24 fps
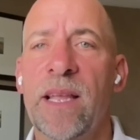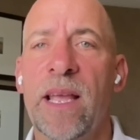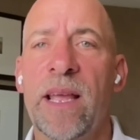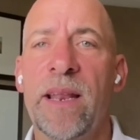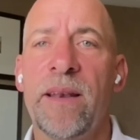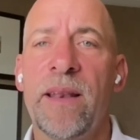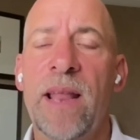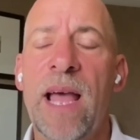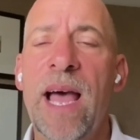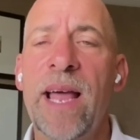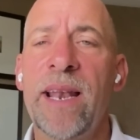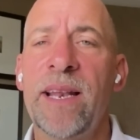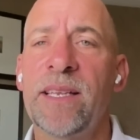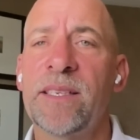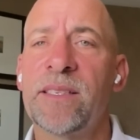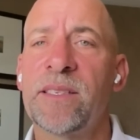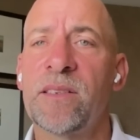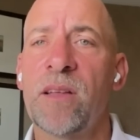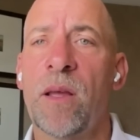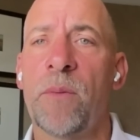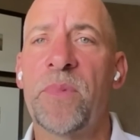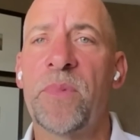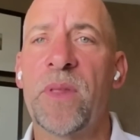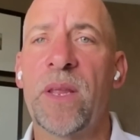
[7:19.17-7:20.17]
And that is
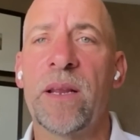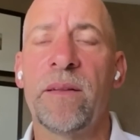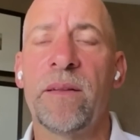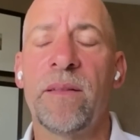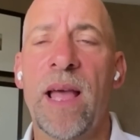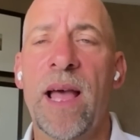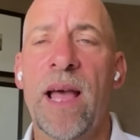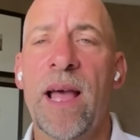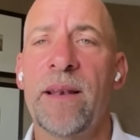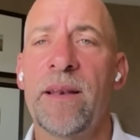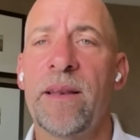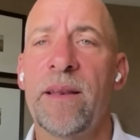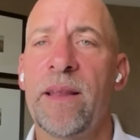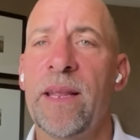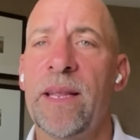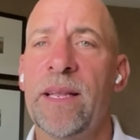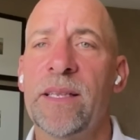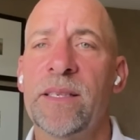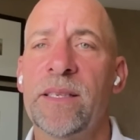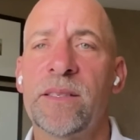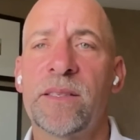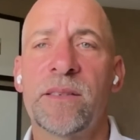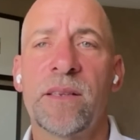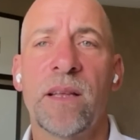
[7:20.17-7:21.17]
something that
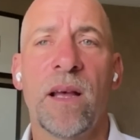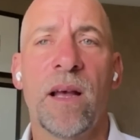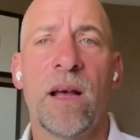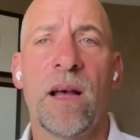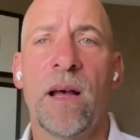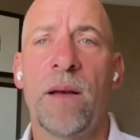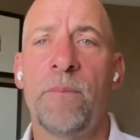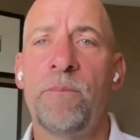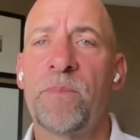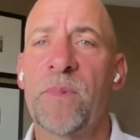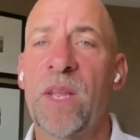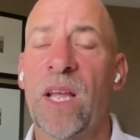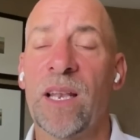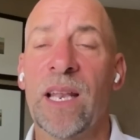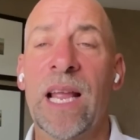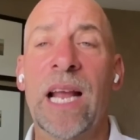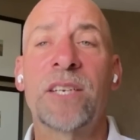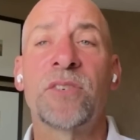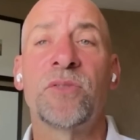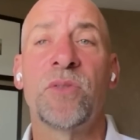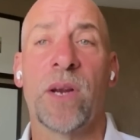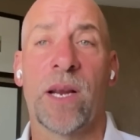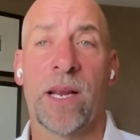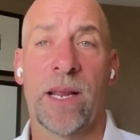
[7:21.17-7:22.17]
is
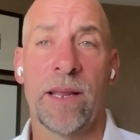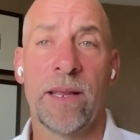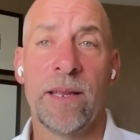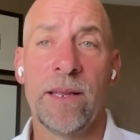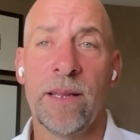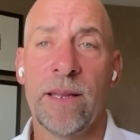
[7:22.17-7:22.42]
electric,